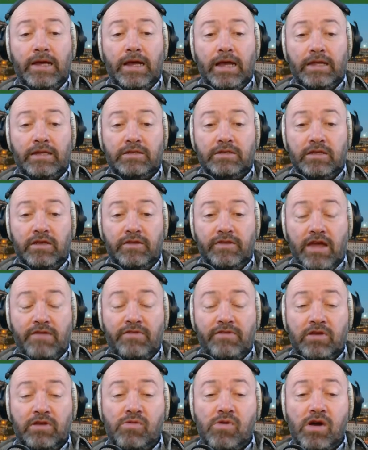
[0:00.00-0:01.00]
and
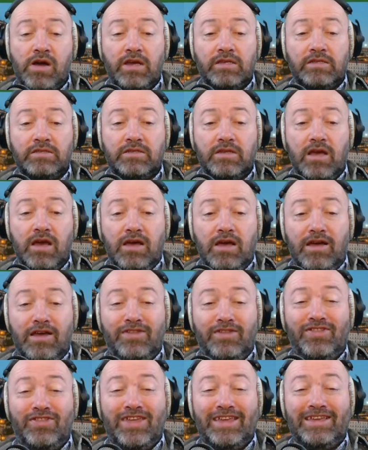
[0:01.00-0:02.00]
that requires, I
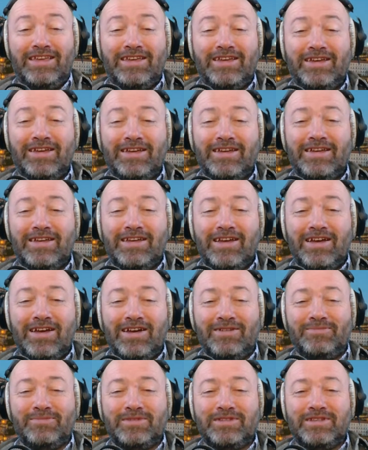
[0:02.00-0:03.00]
think,
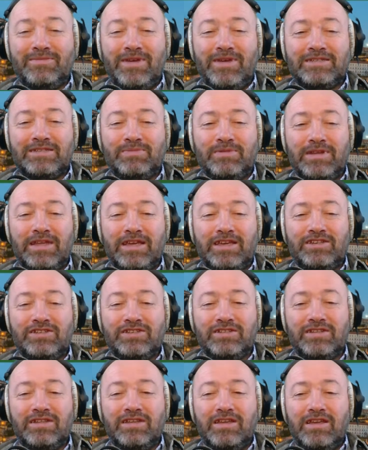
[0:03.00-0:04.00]
some
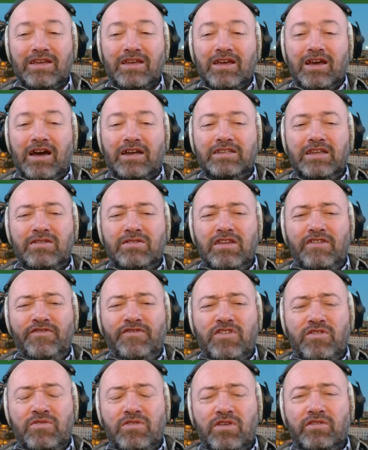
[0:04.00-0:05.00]
explanation. I don't know
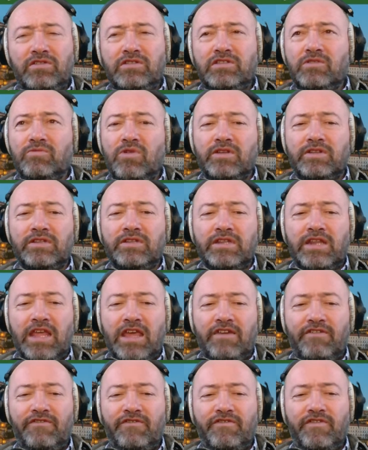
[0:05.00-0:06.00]
if you use the word
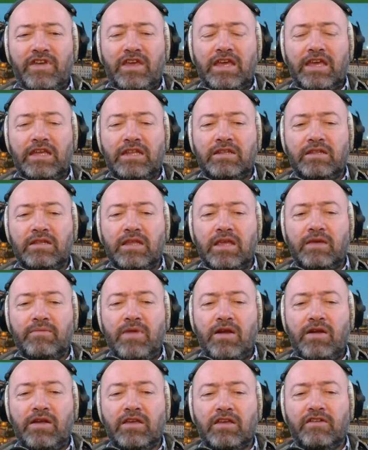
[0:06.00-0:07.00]
NIF in
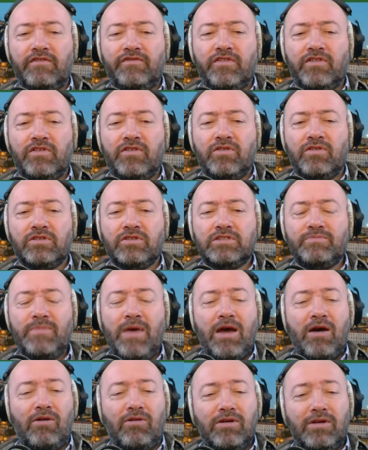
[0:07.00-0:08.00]
America for
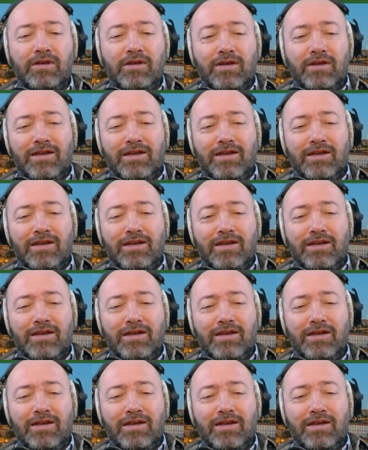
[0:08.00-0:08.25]
smell